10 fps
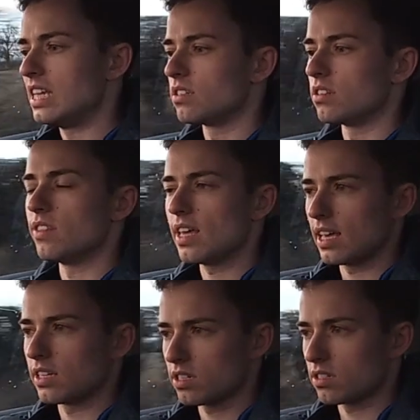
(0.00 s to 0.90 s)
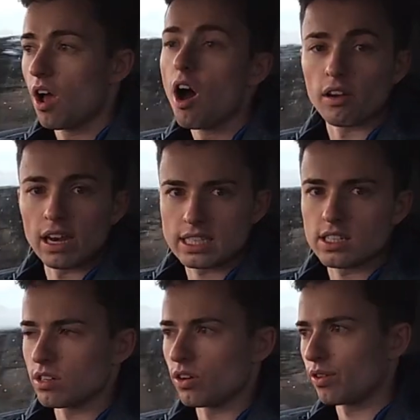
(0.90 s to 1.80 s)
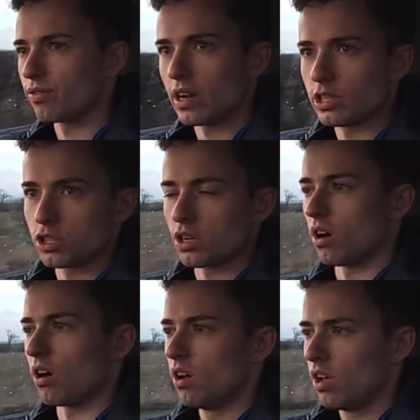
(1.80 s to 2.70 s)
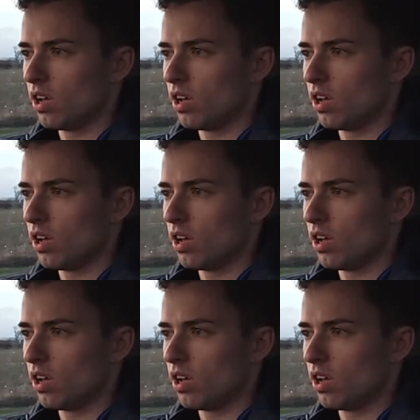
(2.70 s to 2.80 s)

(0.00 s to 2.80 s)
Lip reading: into this, unless it's another French car